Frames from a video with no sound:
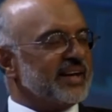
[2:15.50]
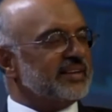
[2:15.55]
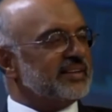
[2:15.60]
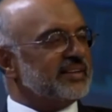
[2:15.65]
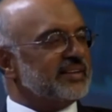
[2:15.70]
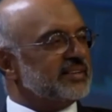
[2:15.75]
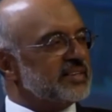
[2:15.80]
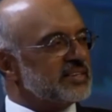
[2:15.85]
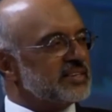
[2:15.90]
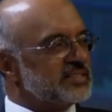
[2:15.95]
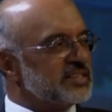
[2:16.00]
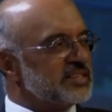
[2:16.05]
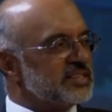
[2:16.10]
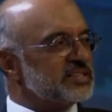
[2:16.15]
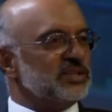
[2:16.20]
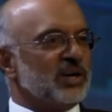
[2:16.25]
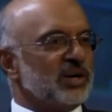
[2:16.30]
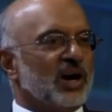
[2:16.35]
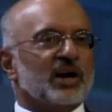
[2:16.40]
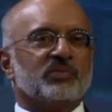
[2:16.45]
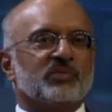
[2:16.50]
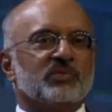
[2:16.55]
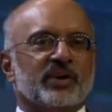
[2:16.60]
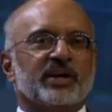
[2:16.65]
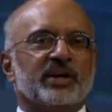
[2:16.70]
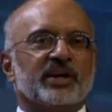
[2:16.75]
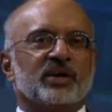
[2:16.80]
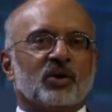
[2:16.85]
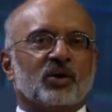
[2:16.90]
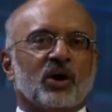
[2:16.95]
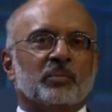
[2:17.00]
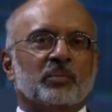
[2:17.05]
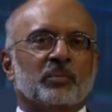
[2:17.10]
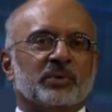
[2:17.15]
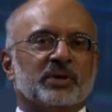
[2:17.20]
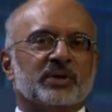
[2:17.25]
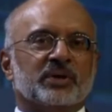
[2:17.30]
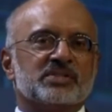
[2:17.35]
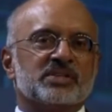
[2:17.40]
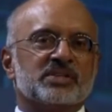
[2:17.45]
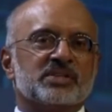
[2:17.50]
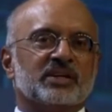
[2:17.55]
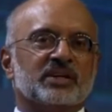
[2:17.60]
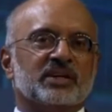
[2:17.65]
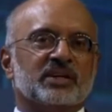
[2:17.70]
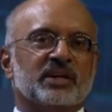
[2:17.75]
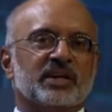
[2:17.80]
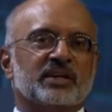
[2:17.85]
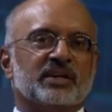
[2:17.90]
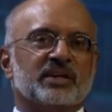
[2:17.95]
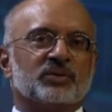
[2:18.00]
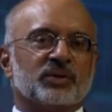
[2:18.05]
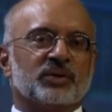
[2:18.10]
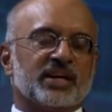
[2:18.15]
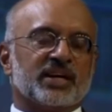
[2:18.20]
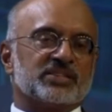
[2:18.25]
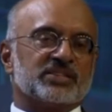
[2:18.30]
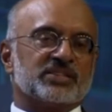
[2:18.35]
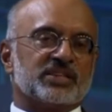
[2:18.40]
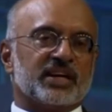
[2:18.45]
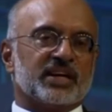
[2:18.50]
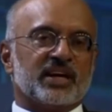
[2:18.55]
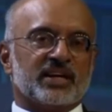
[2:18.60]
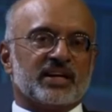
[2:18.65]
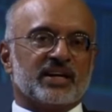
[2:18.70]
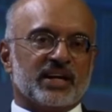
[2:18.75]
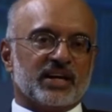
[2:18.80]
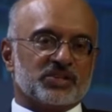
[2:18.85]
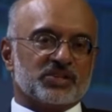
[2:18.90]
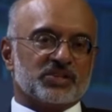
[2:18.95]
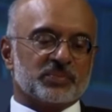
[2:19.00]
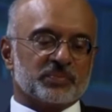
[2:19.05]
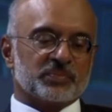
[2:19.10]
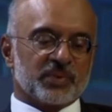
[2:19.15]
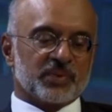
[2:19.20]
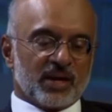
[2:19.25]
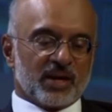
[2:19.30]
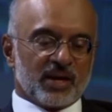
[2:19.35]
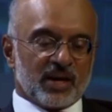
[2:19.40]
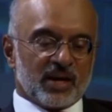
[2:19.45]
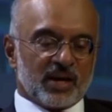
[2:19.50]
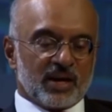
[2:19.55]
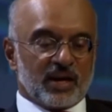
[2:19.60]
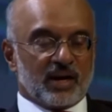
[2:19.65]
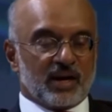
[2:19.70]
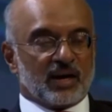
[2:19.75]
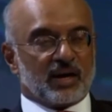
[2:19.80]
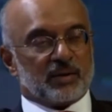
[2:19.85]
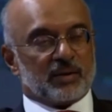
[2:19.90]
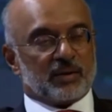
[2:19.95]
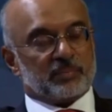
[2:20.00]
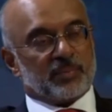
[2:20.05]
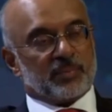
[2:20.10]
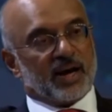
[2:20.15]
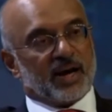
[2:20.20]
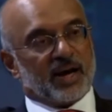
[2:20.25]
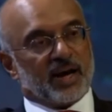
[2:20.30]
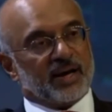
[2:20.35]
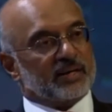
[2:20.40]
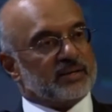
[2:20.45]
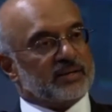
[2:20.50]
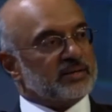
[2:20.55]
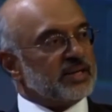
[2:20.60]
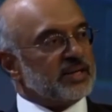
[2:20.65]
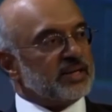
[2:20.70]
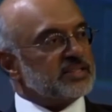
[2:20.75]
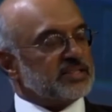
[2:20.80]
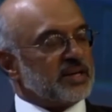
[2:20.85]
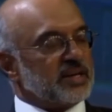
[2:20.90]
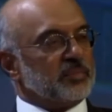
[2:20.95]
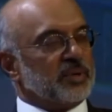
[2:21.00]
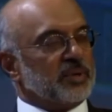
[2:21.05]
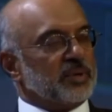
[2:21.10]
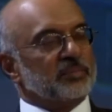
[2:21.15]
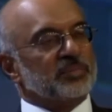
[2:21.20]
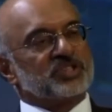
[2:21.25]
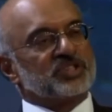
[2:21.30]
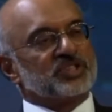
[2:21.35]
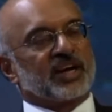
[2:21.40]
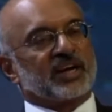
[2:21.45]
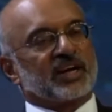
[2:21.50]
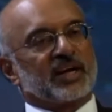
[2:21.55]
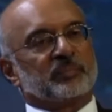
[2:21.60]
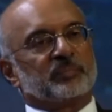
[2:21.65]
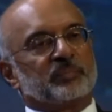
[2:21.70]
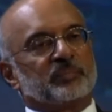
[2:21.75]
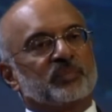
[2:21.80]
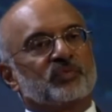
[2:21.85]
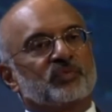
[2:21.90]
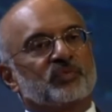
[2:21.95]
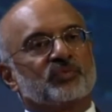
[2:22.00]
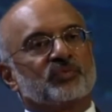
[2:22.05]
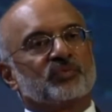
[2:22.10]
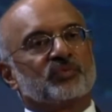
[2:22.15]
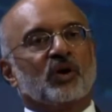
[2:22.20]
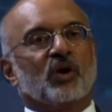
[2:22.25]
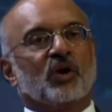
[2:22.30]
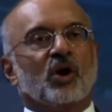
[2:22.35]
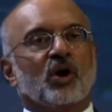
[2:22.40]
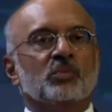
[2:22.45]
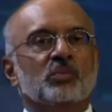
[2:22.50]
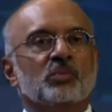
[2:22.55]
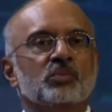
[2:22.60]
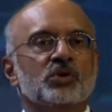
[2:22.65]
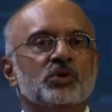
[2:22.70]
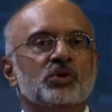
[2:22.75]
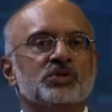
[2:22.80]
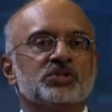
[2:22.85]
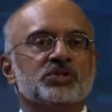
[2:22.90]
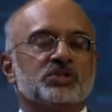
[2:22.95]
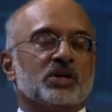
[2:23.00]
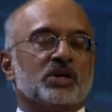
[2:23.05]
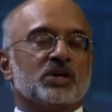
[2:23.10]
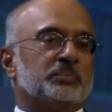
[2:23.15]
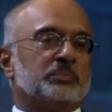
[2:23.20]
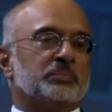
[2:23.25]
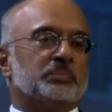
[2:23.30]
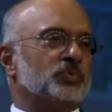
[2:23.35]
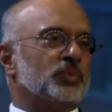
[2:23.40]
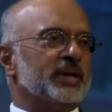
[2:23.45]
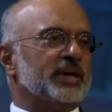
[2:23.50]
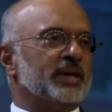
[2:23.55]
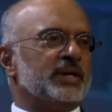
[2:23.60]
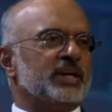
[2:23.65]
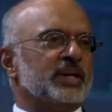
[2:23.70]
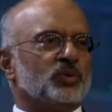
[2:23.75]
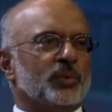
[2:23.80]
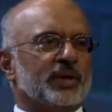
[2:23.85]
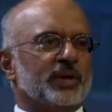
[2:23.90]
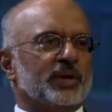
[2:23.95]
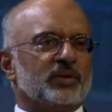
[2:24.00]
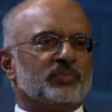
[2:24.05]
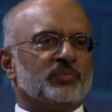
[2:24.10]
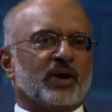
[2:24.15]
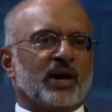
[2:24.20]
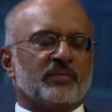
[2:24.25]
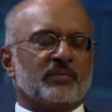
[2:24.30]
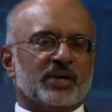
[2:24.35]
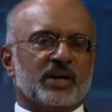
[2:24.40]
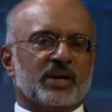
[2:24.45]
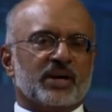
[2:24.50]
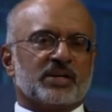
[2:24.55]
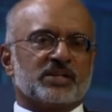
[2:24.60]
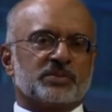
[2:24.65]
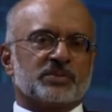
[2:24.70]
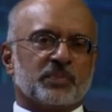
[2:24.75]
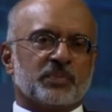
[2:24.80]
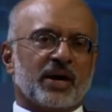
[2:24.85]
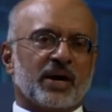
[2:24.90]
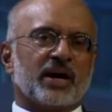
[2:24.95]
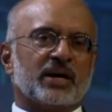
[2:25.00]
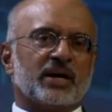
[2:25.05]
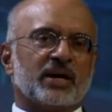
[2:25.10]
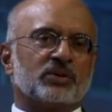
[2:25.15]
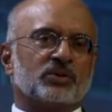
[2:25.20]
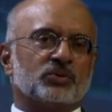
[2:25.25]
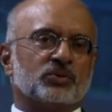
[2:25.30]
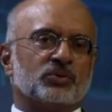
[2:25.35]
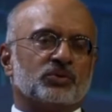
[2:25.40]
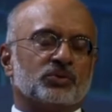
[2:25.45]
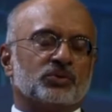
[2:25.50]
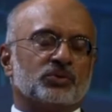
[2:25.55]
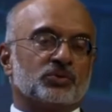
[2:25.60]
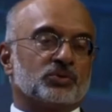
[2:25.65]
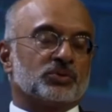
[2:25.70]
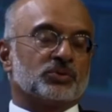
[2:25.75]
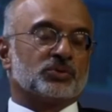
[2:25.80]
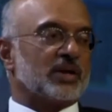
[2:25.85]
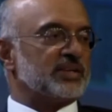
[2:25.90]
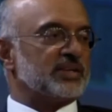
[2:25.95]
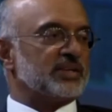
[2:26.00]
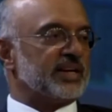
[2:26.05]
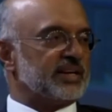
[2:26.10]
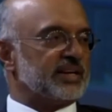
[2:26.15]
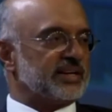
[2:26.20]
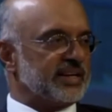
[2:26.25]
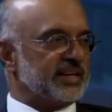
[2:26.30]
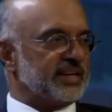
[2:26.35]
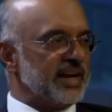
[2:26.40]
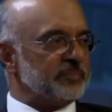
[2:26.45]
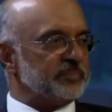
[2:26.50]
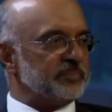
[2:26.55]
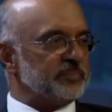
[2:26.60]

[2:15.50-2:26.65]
And this is not very common, certainly in today's day and age. I did some number checking. For almost 20-25 years prior to 2010,